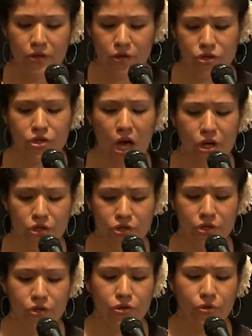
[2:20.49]
The saddest
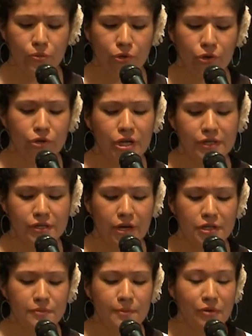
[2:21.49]
thing in the world has
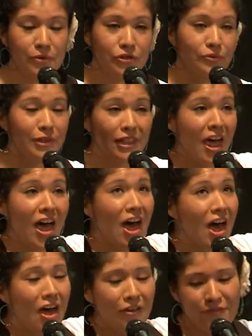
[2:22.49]
got to be when you
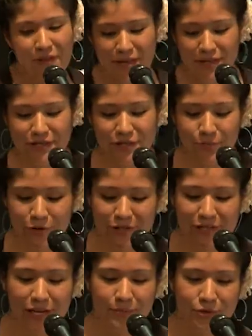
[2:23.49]
love someone
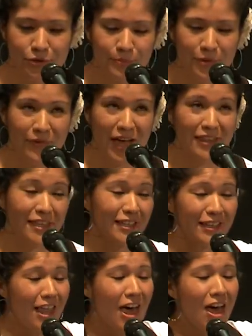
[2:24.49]
unable to provide the
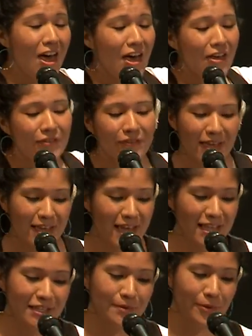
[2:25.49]
love
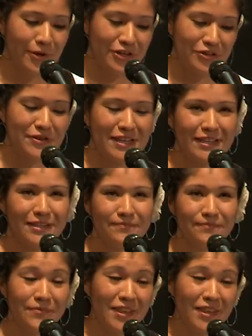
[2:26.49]
and support you need.